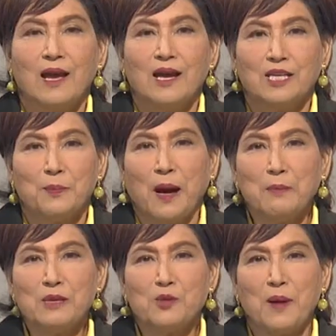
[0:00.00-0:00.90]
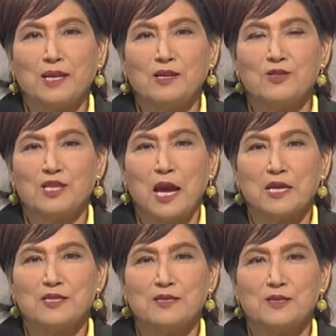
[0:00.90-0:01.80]
Department of Medical
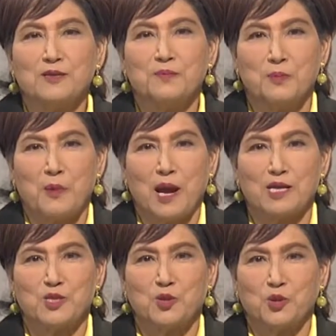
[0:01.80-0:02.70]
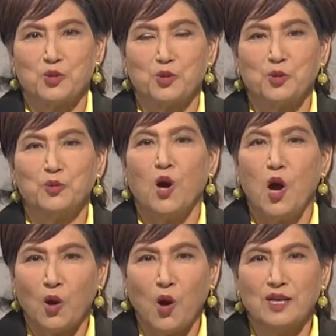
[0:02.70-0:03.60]
Sciences prepares to control
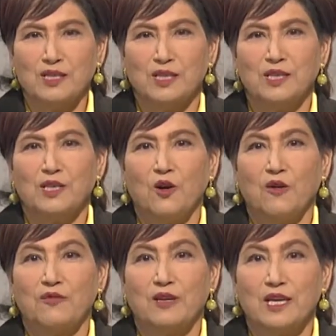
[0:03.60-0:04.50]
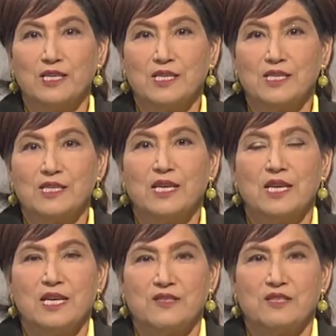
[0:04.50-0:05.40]
quality of kit
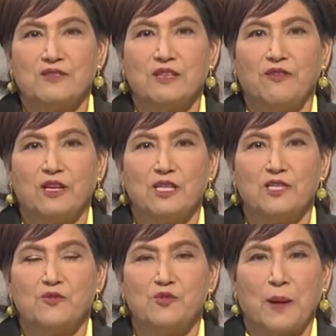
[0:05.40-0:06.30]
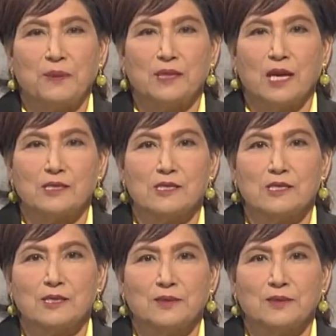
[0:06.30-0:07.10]
syphilis rapid test.